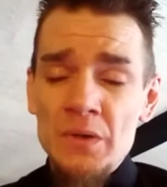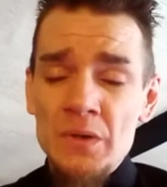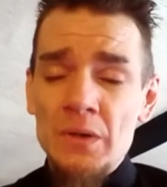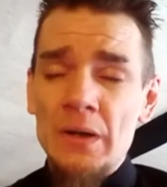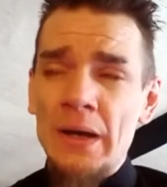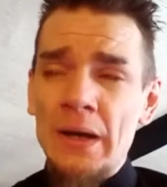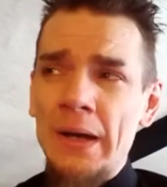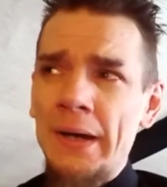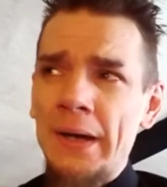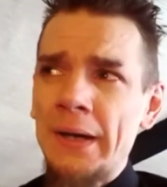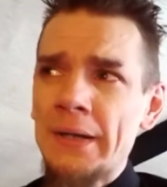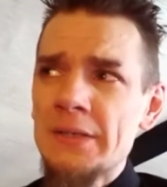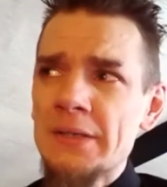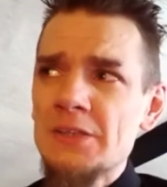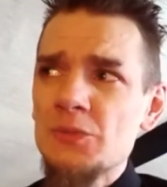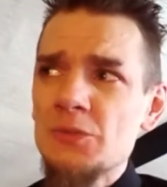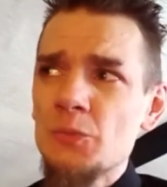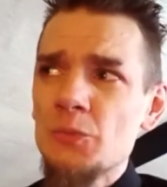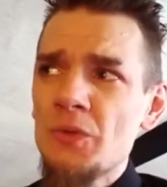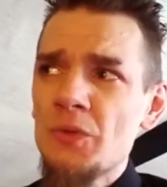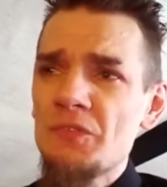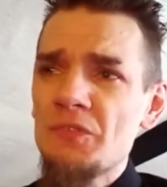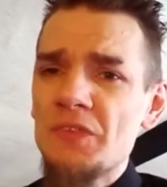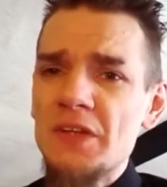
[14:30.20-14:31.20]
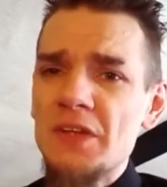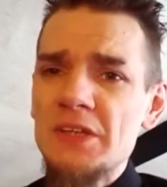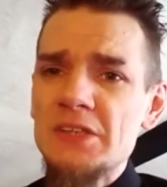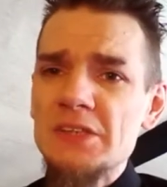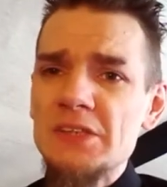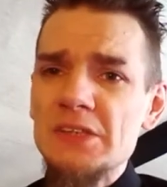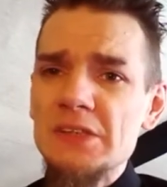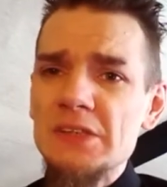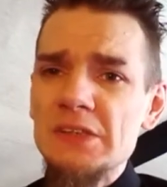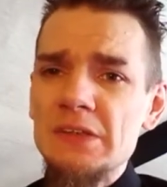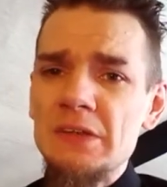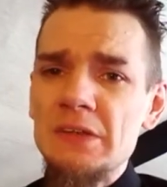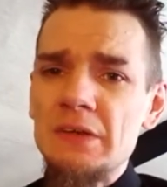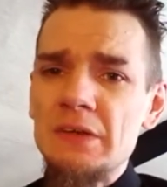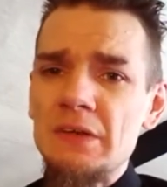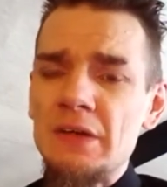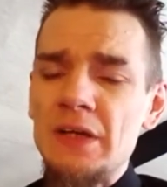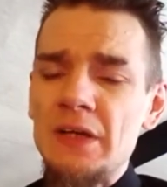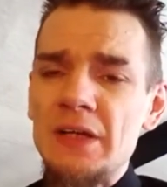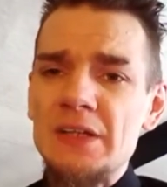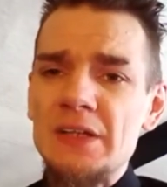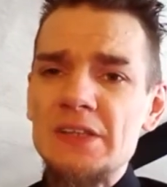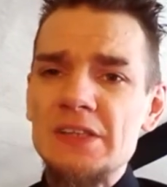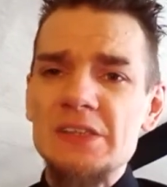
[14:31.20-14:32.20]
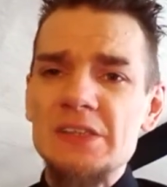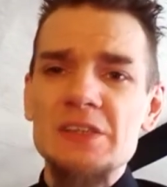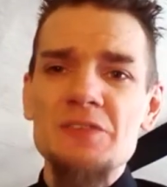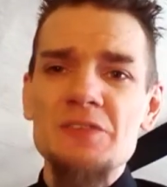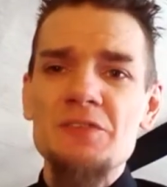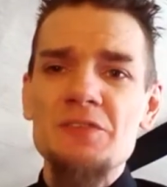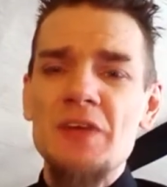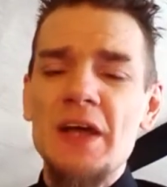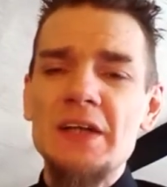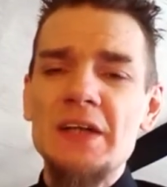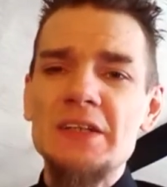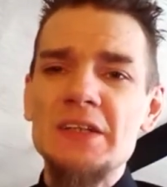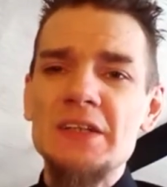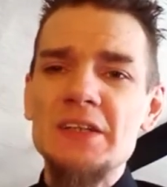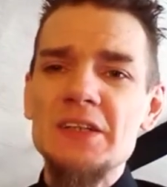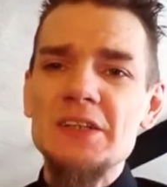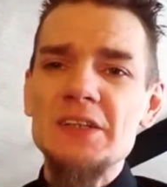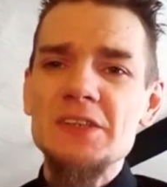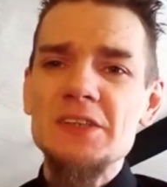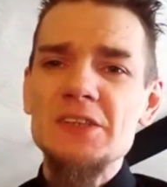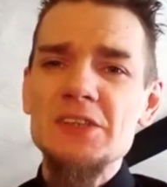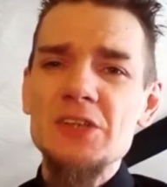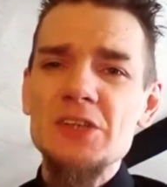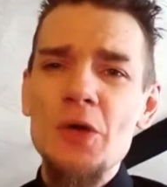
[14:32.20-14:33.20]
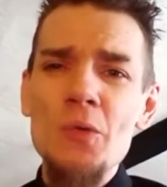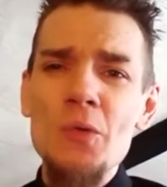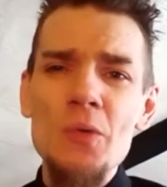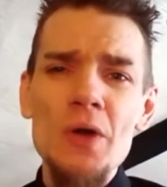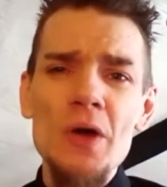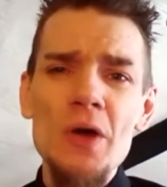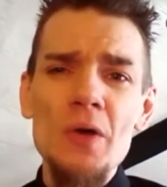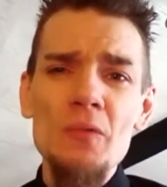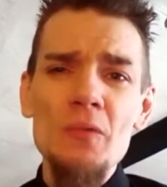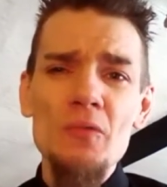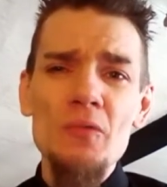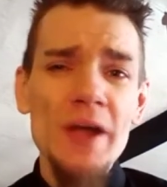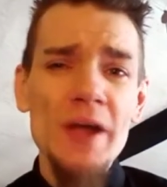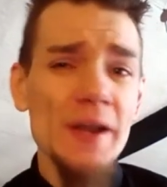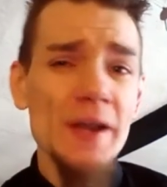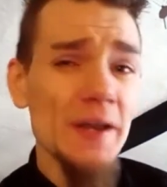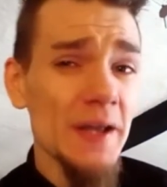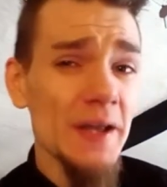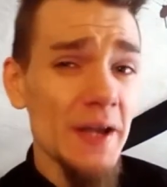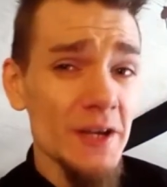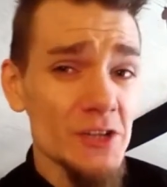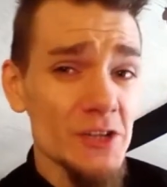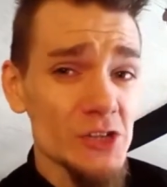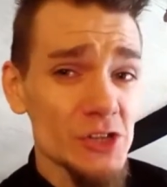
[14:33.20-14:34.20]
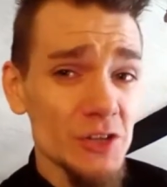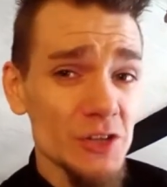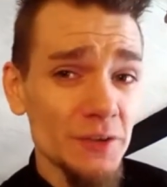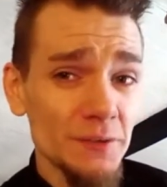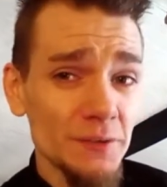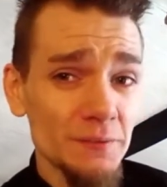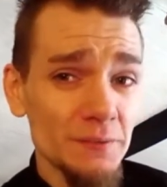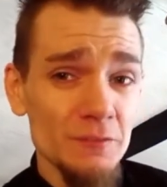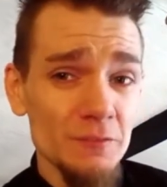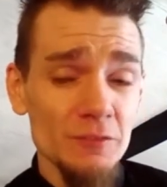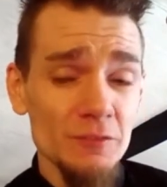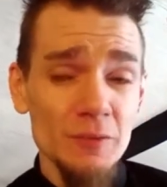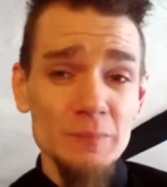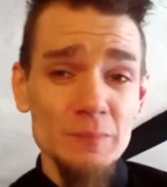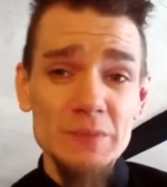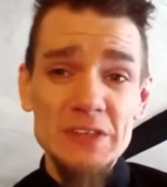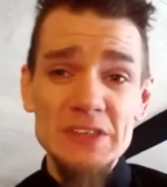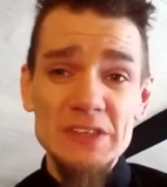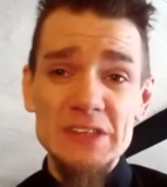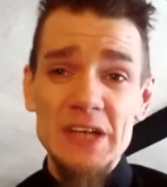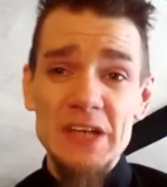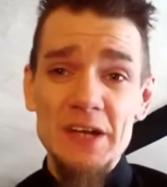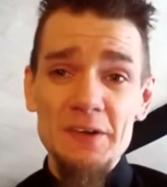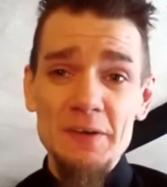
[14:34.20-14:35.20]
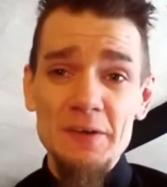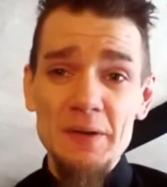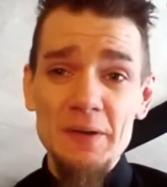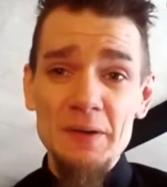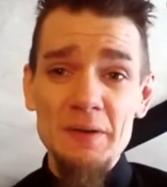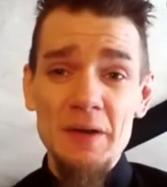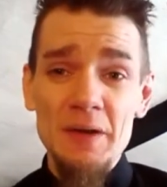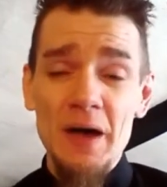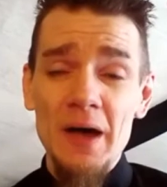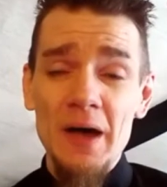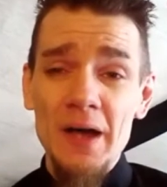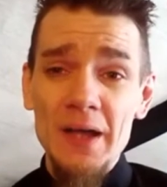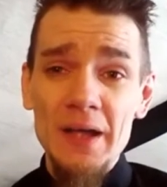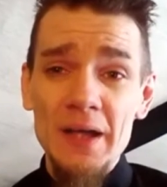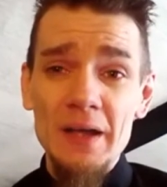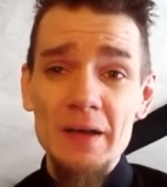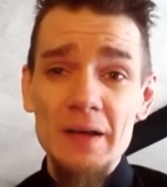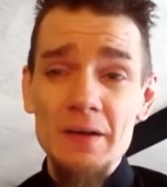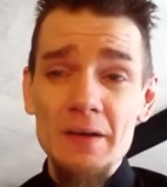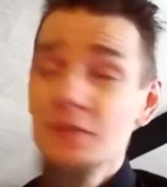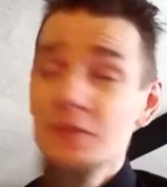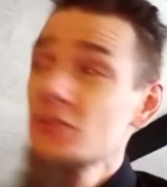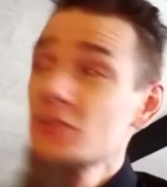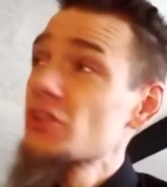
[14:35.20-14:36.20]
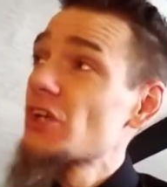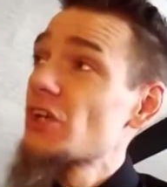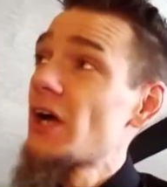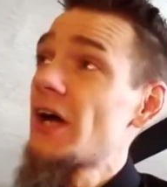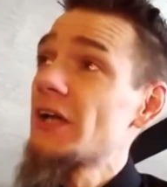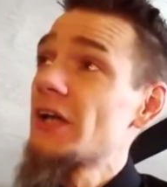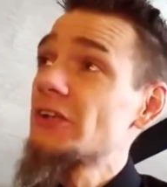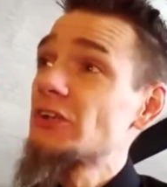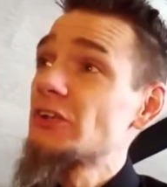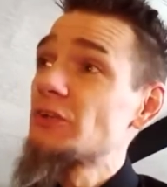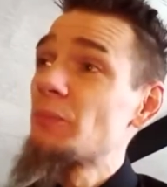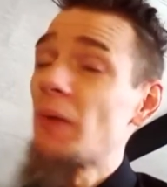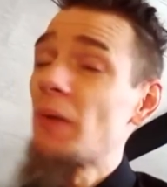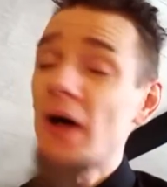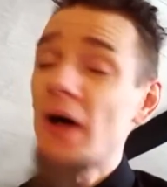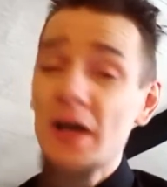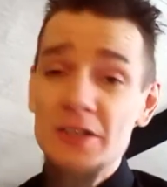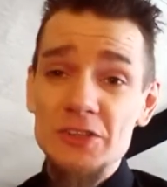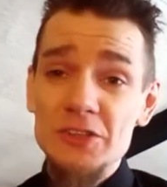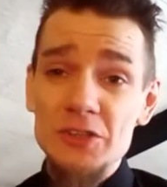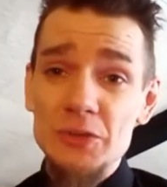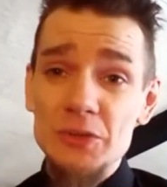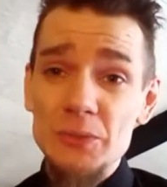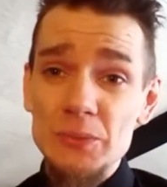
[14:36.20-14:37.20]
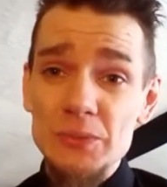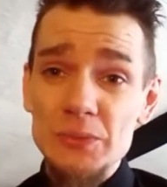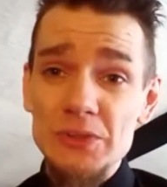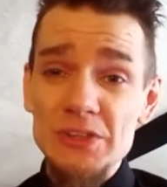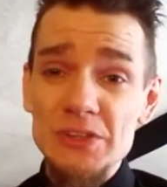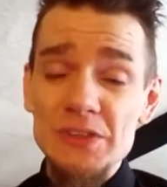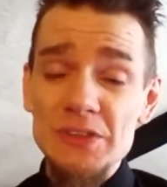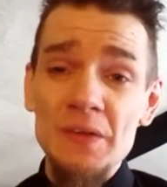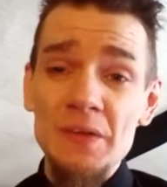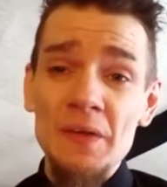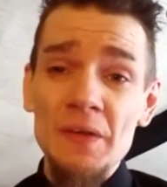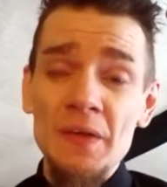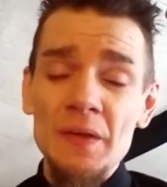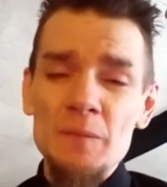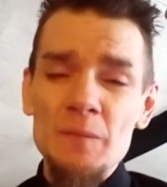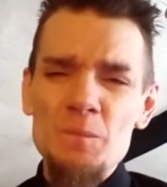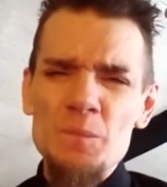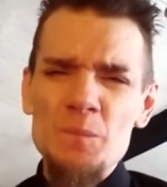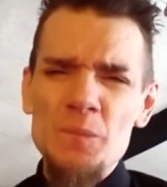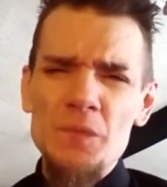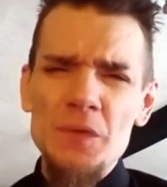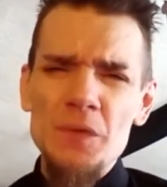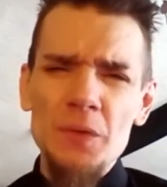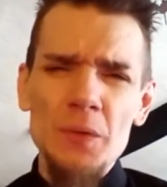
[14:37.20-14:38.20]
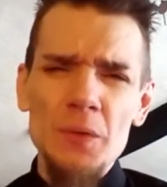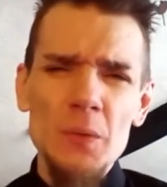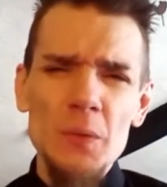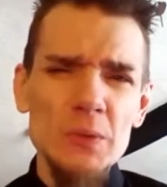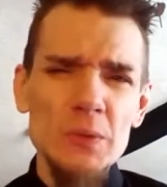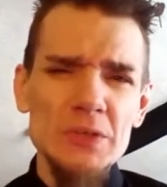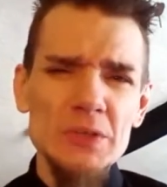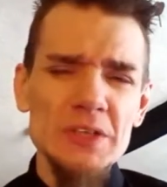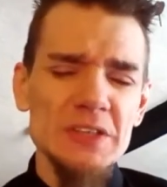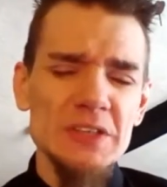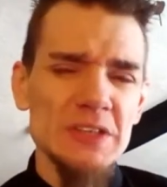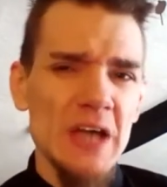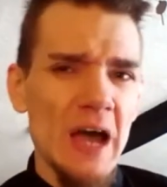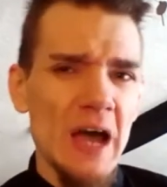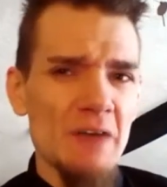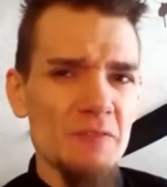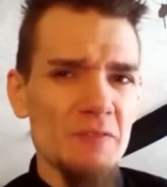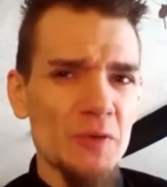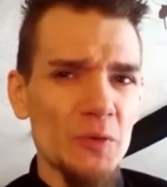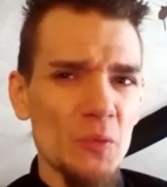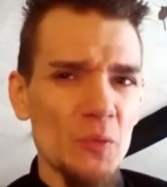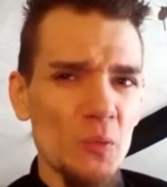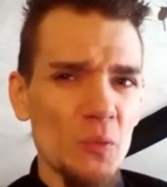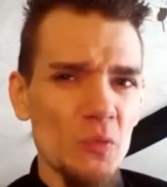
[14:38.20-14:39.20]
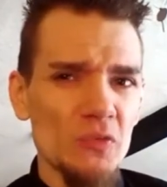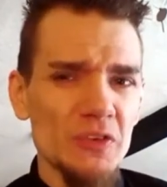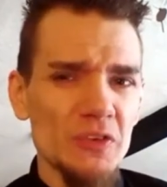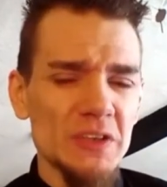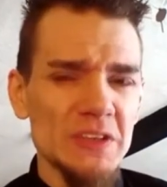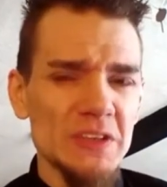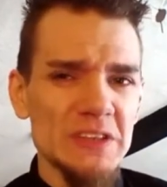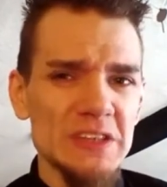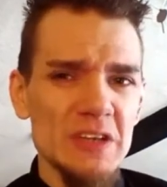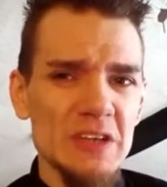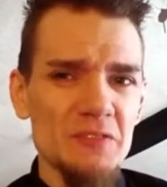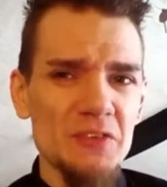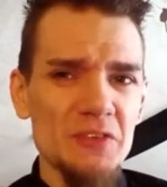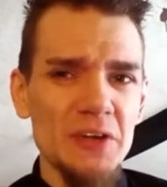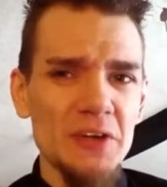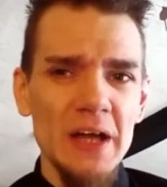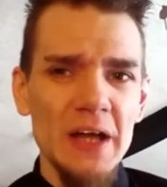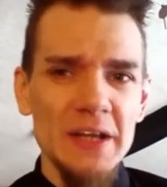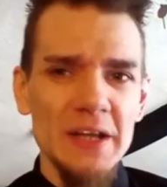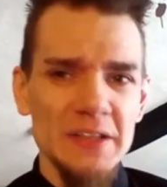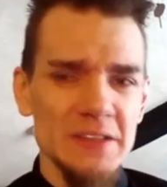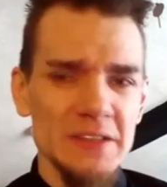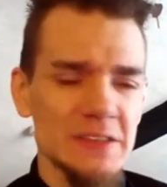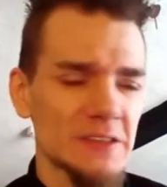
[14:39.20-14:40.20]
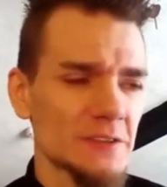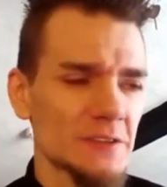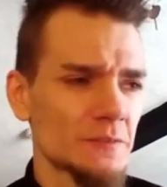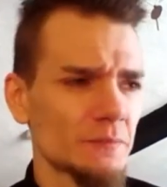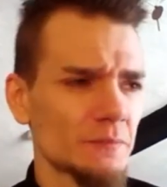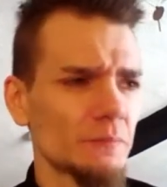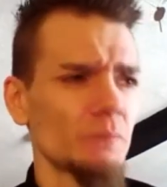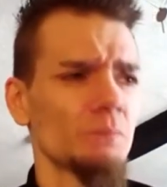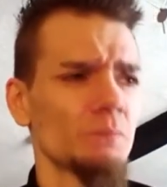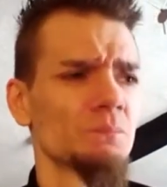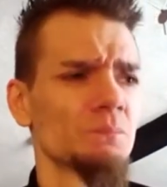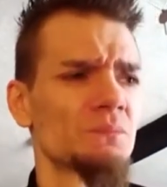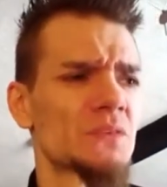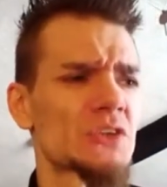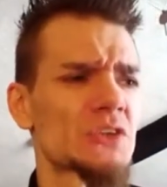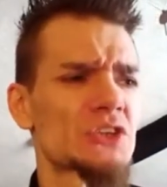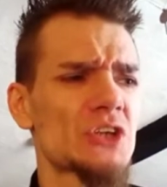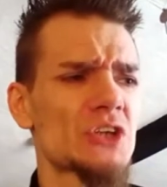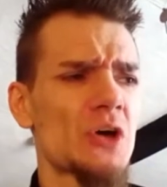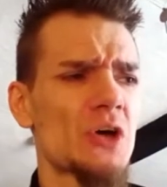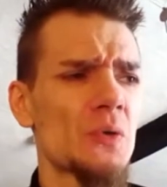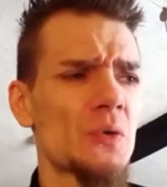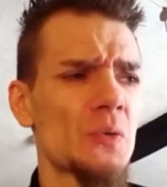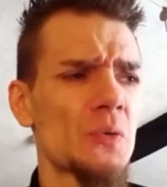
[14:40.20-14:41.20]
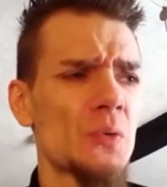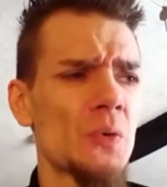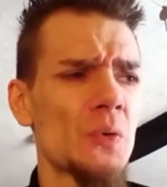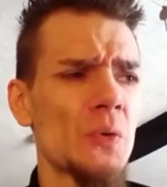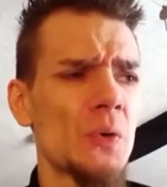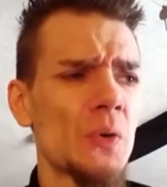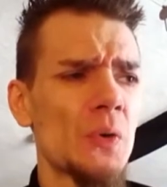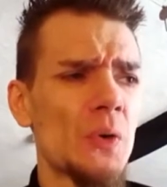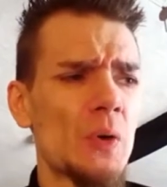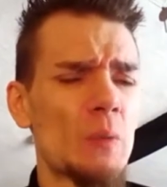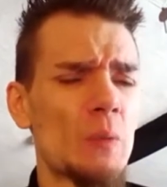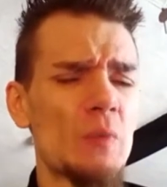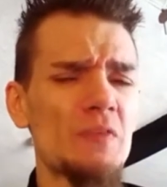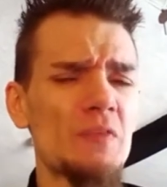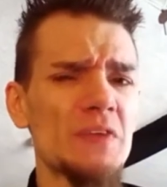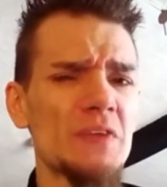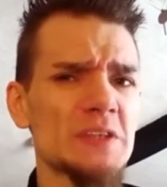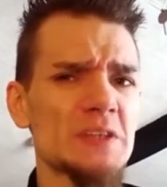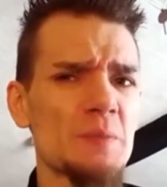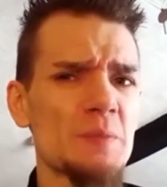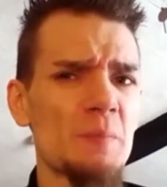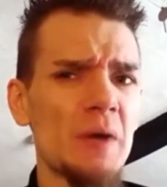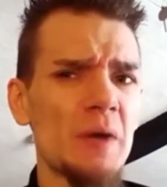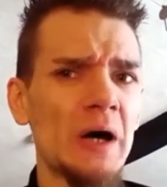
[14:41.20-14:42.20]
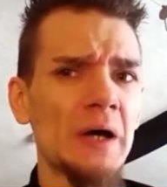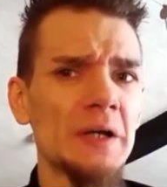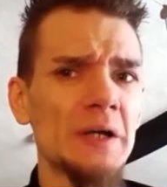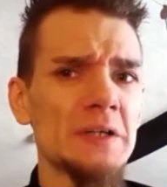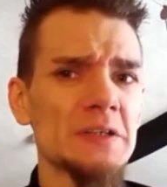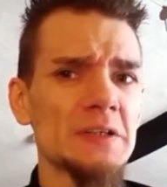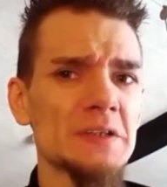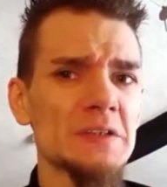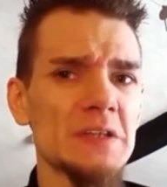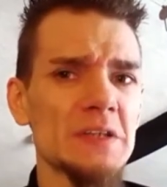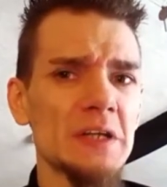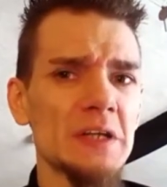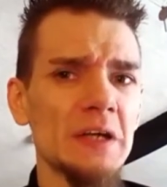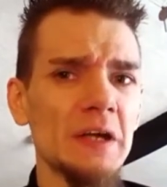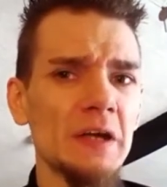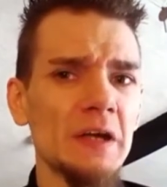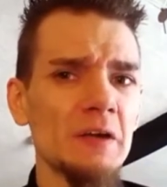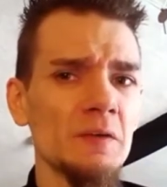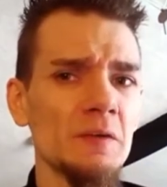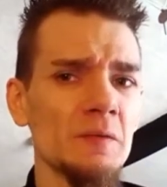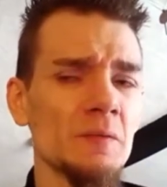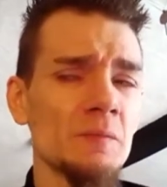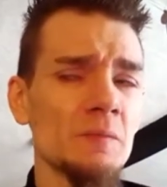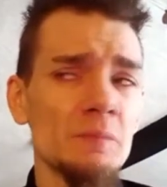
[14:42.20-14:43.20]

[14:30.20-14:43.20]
and with this it's deflecting solar radiation from the sun and high charged particles that cause us to have the northern and southern lights. So with this in mind, I was thinking,